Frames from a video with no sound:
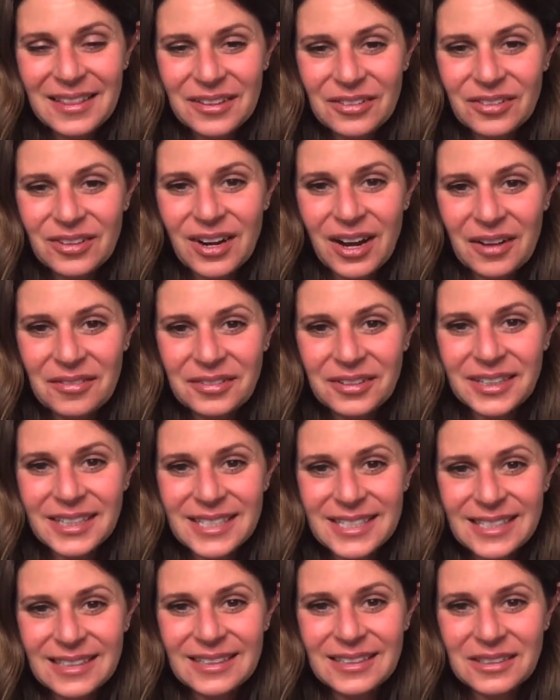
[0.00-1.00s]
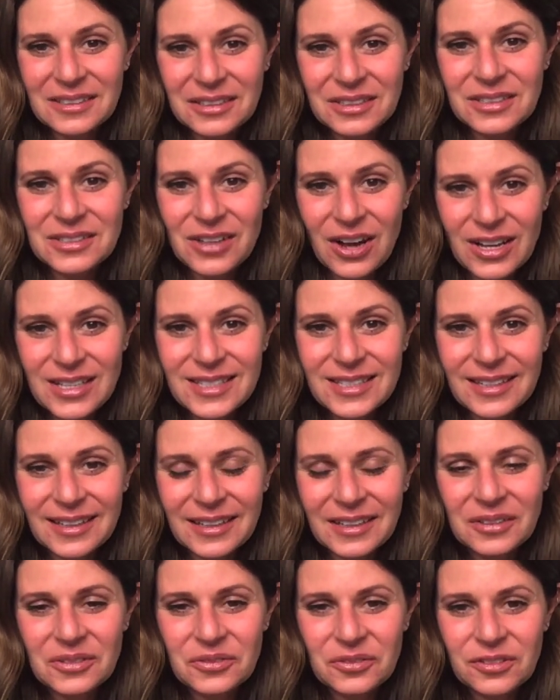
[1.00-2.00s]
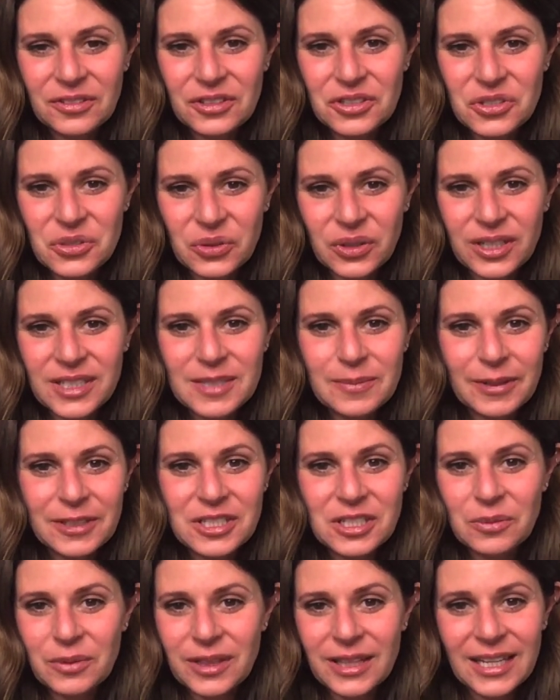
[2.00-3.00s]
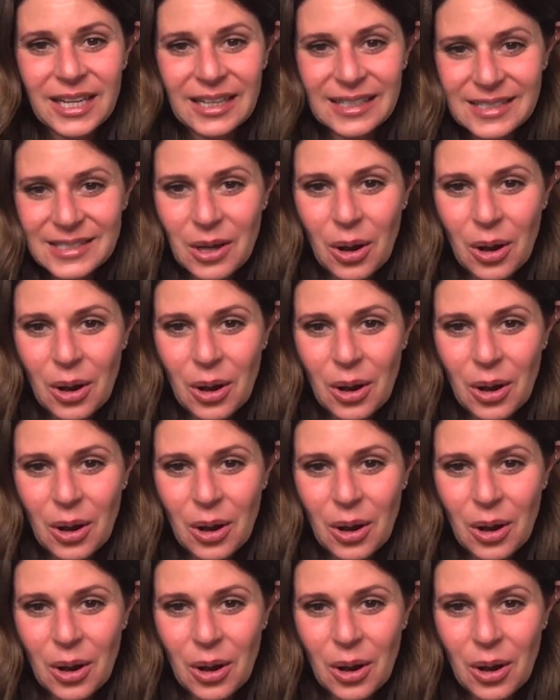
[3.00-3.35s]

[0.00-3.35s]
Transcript: the recovery is a little exhausting for sure, especially with the kids